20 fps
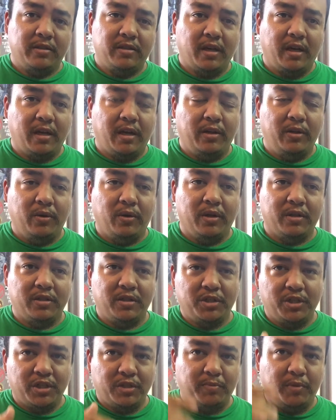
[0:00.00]
and I noticed it's
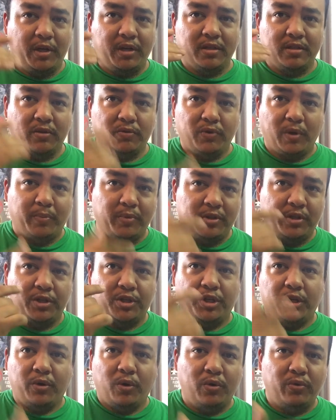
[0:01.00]
just because of
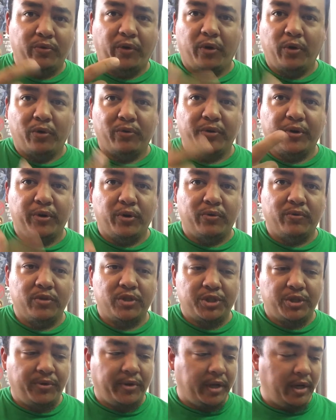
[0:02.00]
repetition over and over and over
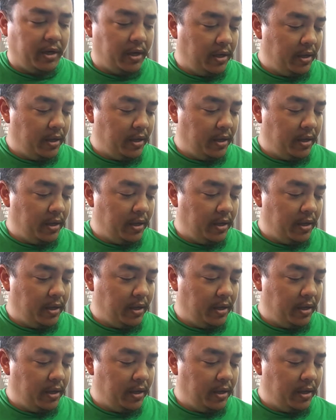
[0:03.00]
shooting.